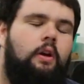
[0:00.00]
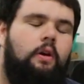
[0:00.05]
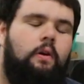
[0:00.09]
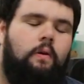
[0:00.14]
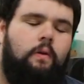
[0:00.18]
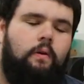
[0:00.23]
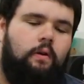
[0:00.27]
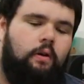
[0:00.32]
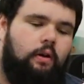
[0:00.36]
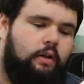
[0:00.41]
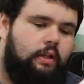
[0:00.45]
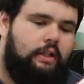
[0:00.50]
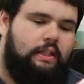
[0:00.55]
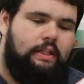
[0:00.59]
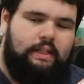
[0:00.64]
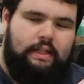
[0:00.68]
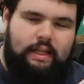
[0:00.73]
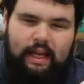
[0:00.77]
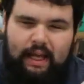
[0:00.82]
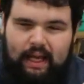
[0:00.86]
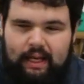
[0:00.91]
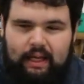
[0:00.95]
or
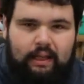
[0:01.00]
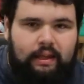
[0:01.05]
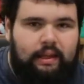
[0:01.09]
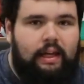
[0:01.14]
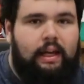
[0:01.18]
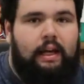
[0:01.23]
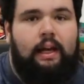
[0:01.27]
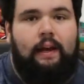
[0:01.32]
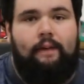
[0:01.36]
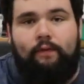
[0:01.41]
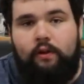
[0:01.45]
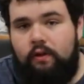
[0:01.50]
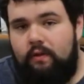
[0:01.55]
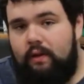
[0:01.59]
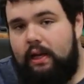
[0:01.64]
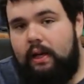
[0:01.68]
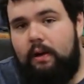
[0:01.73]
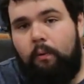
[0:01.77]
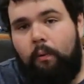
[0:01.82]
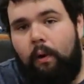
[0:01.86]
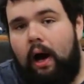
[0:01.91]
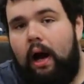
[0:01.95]
just anything. If you
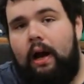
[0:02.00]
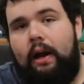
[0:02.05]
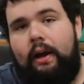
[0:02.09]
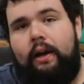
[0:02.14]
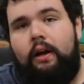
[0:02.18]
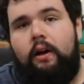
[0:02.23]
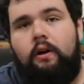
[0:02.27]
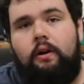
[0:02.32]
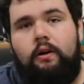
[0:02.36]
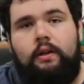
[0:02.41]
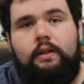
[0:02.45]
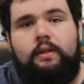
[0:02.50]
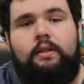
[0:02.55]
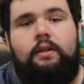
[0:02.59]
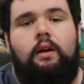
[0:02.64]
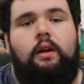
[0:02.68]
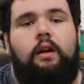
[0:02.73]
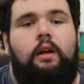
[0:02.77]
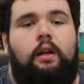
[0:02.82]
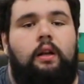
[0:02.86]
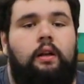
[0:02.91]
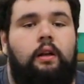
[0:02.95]
need a wiring harness
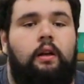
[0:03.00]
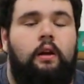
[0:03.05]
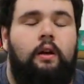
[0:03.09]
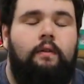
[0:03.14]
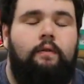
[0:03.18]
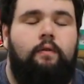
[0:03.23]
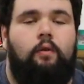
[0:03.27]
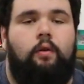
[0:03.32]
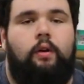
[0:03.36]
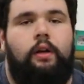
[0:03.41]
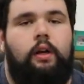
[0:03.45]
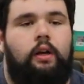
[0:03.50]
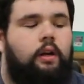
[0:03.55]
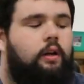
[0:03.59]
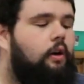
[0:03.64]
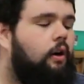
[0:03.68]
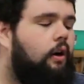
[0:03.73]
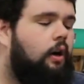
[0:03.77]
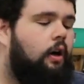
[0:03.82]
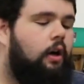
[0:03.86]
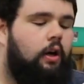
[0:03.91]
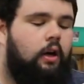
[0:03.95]
done for your
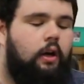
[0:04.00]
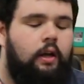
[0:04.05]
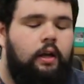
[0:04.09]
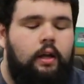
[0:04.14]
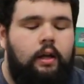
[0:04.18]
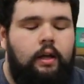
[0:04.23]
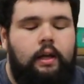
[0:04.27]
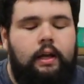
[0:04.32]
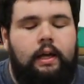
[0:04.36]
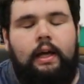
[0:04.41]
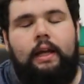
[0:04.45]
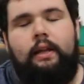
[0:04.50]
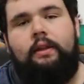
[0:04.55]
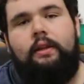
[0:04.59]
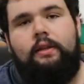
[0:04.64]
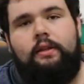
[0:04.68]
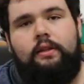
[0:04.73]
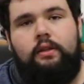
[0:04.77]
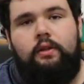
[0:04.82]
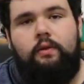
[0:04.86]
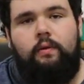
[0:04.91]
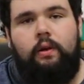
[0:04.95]
car, hit
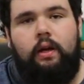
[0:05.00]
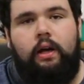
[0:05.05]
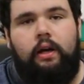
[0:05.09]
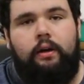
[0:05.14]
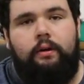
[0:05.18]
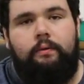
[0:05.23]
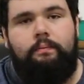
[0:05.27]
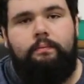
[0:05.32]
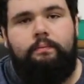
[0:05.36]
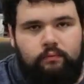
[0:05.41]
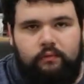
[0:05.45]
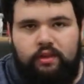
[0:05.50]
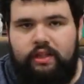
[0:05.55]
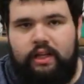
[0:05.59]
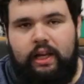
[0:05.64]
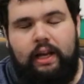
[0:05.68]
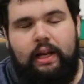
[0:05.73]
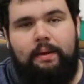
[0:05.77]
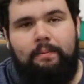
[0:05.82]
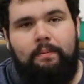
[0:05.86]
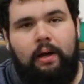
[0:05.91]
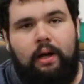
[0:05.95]
this dude up. Just
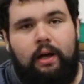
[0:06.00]
hit him